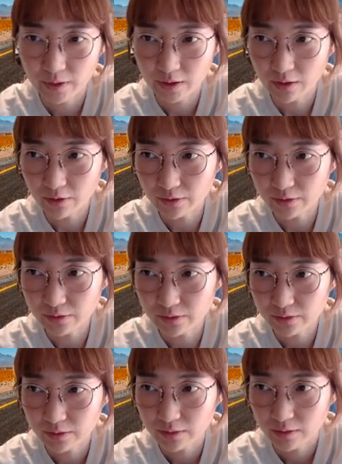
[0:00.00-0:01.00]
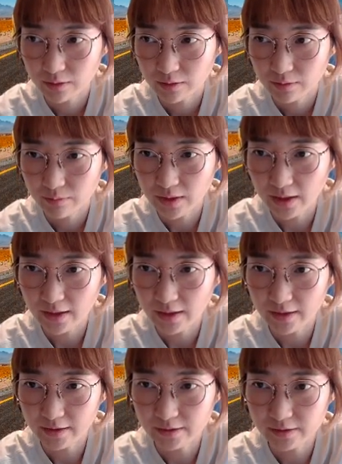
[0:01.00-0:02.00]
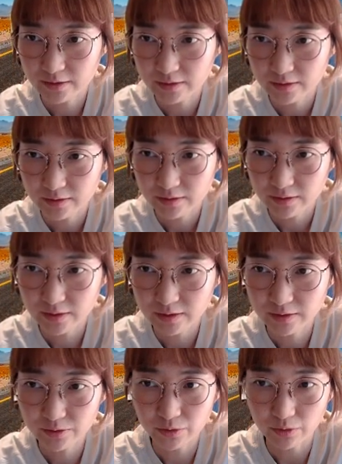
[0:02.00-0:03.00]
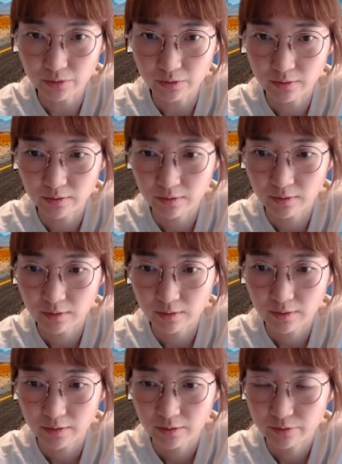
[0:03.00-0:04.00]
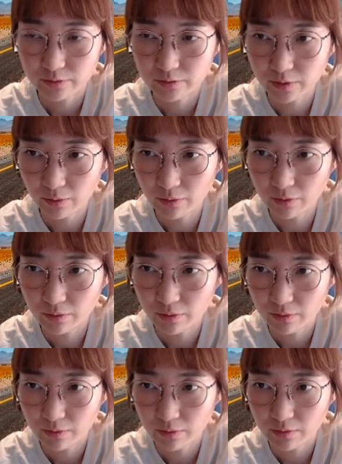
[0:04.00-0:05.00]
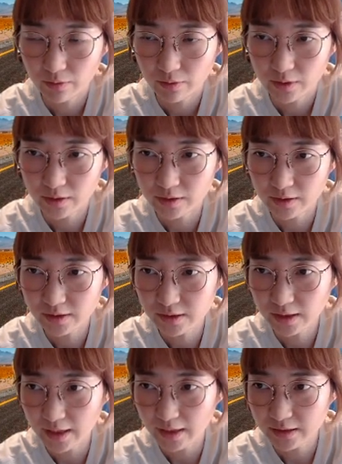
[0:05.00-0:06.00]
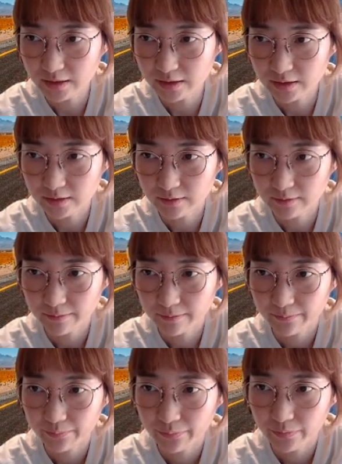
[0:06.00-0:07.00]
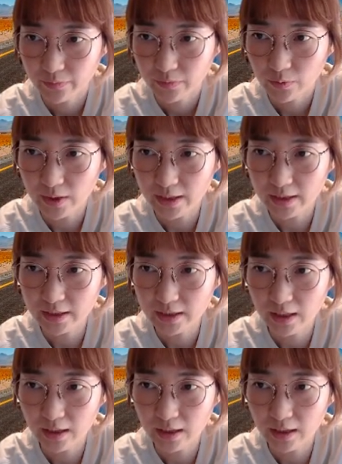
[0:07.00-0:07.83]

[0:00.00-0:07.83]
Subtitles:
because black has this stone. So in this case, white